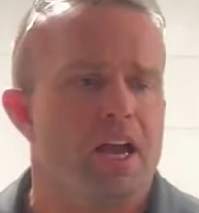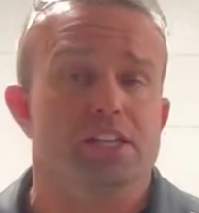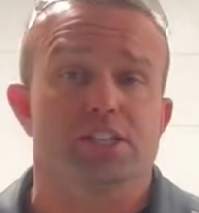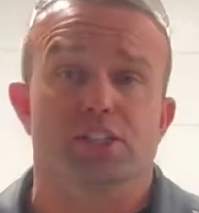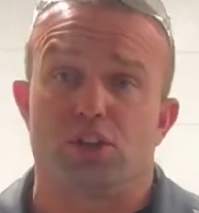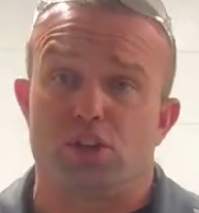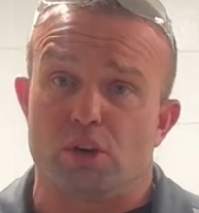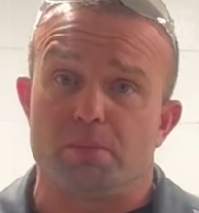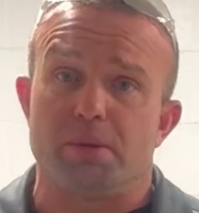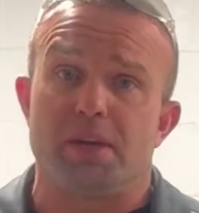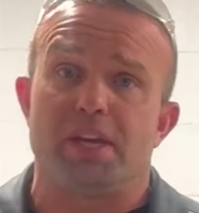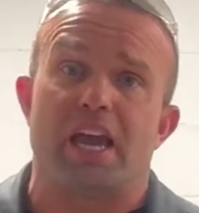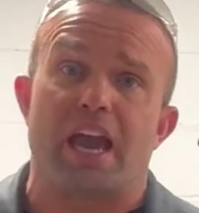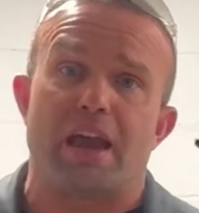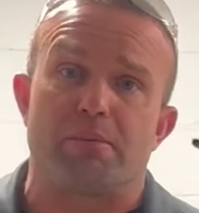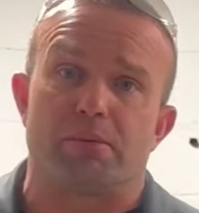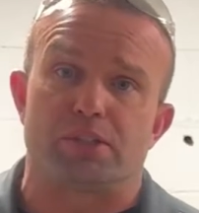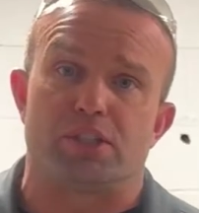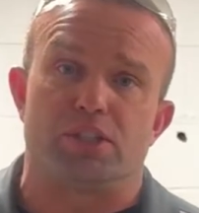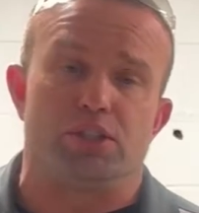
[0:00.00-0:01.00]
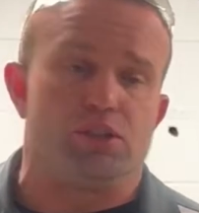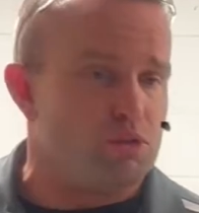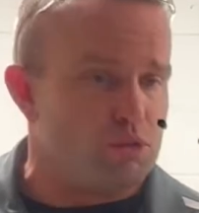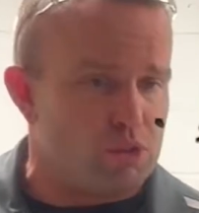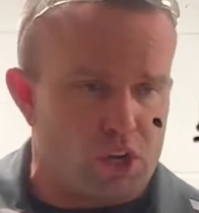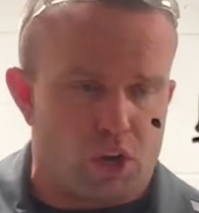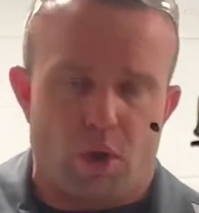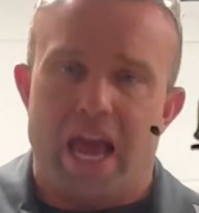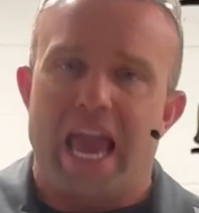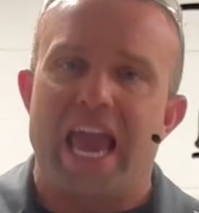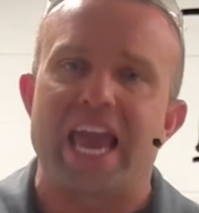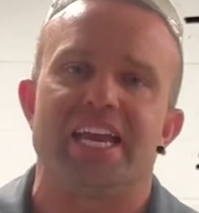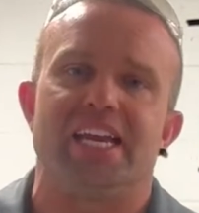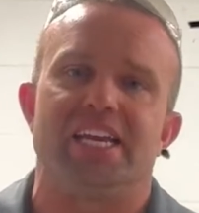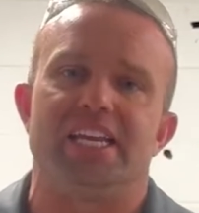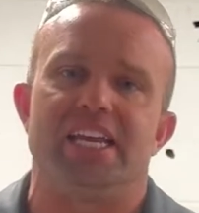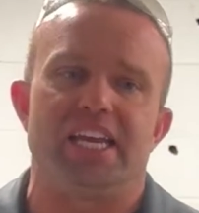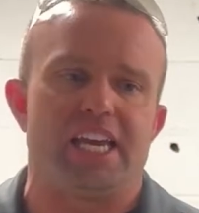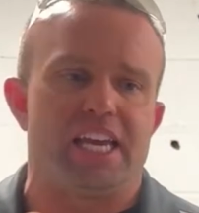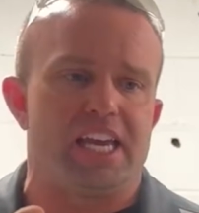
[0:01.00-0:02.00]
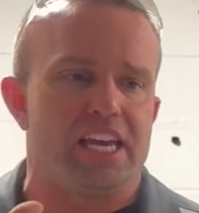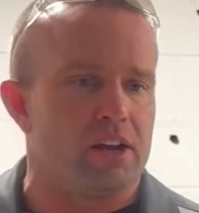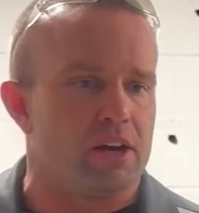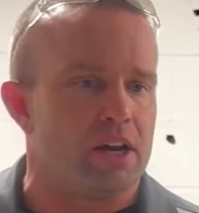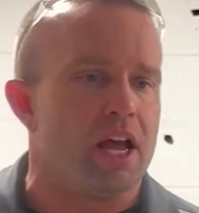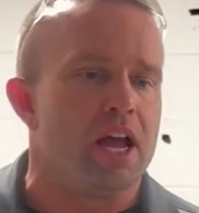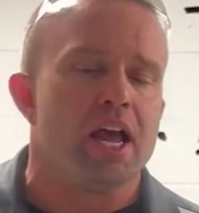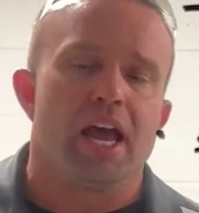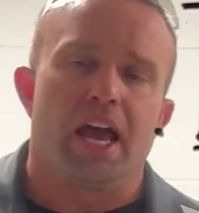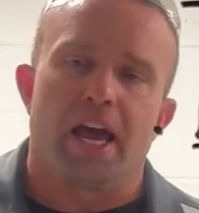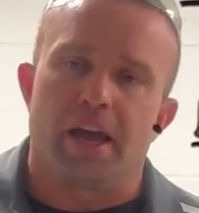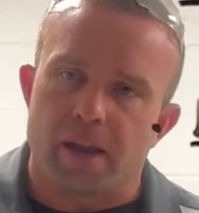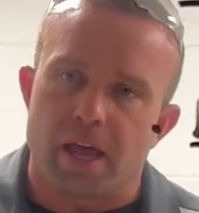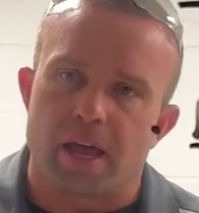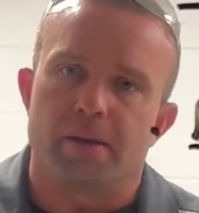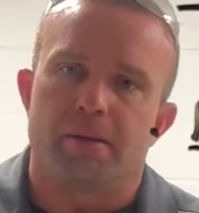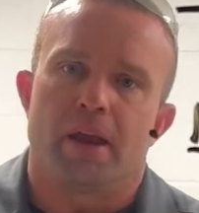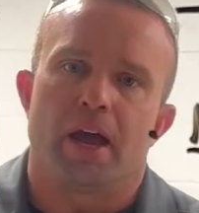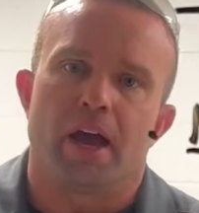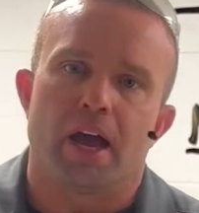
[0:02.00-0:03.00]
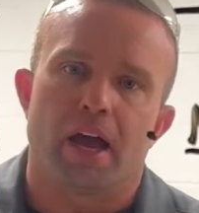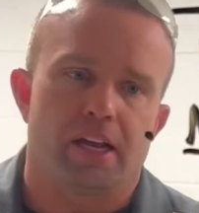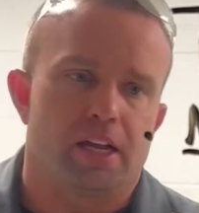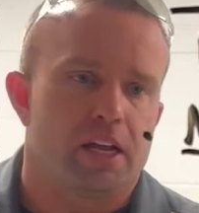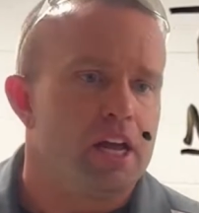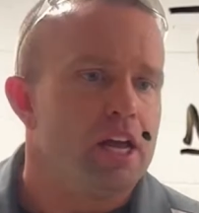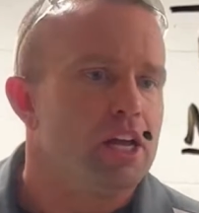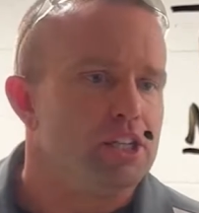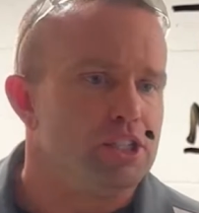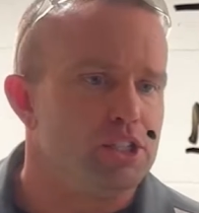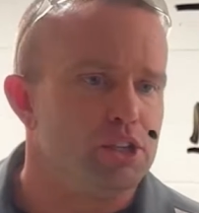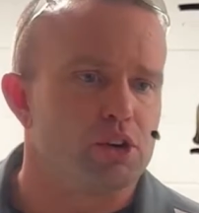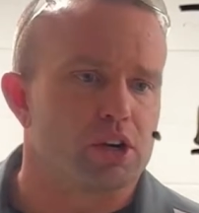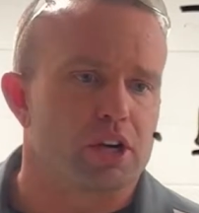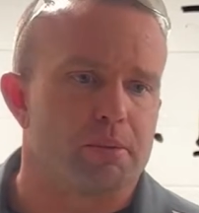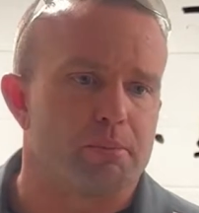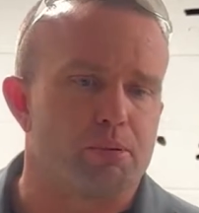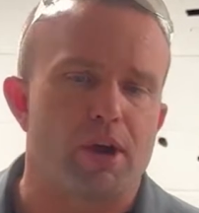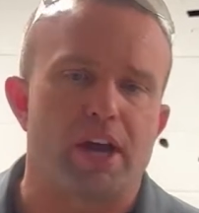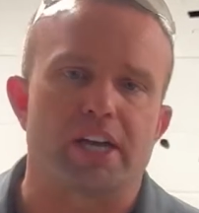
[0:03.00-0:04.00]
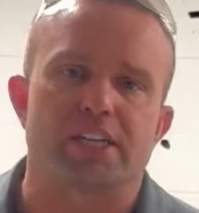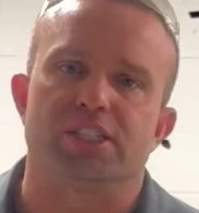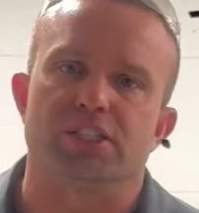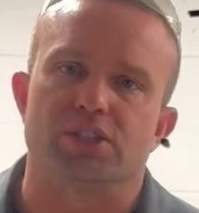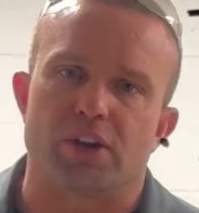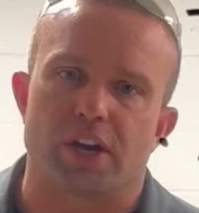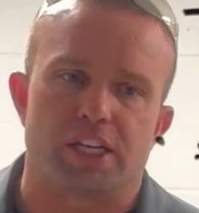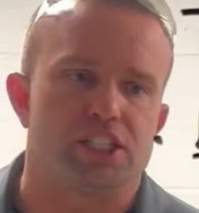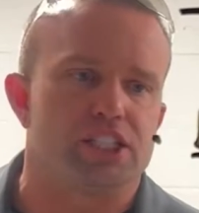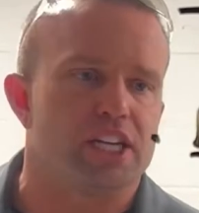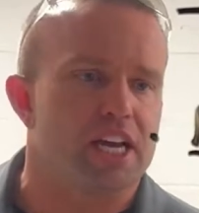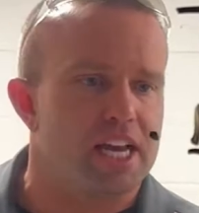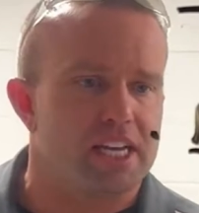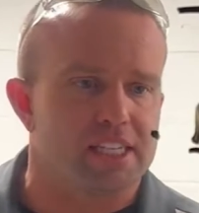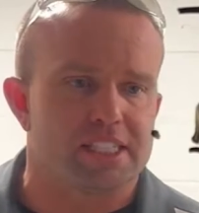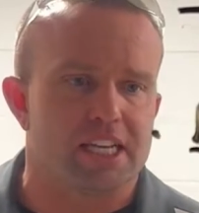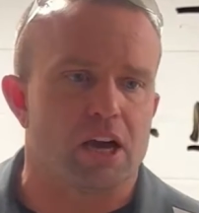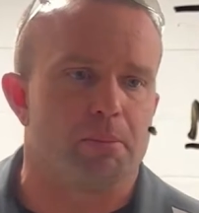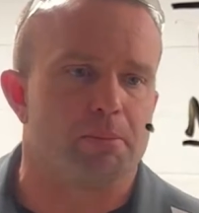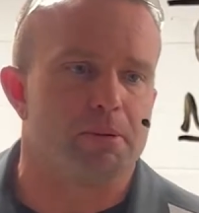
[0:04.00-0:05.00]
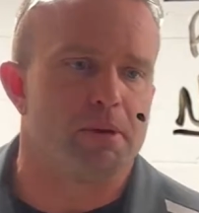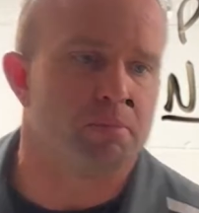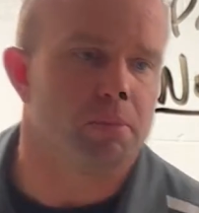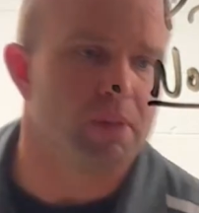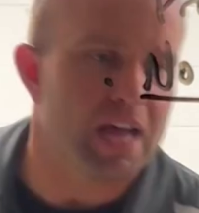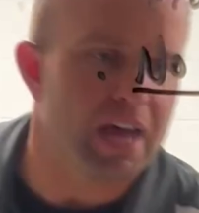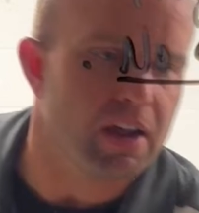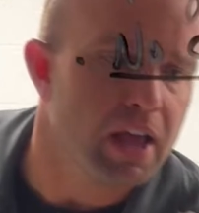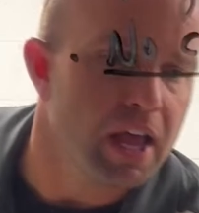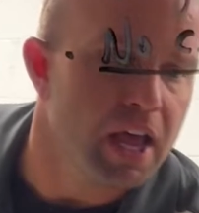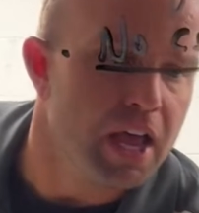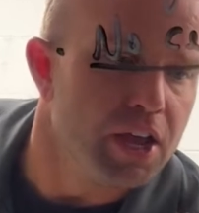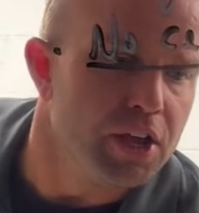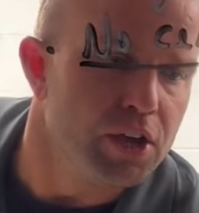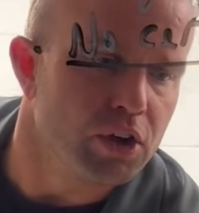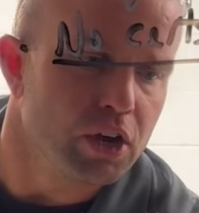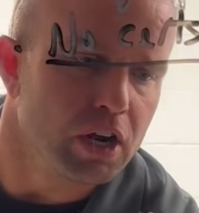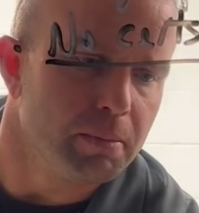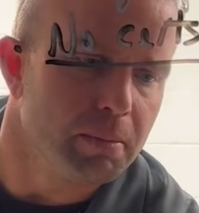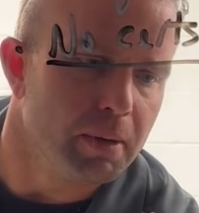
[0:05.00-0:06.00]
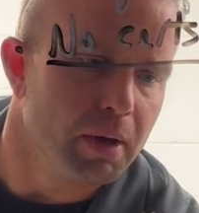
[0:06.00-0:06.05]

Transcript: So you'll be able to, AED and do your compressions on a chest, help people out. You're going to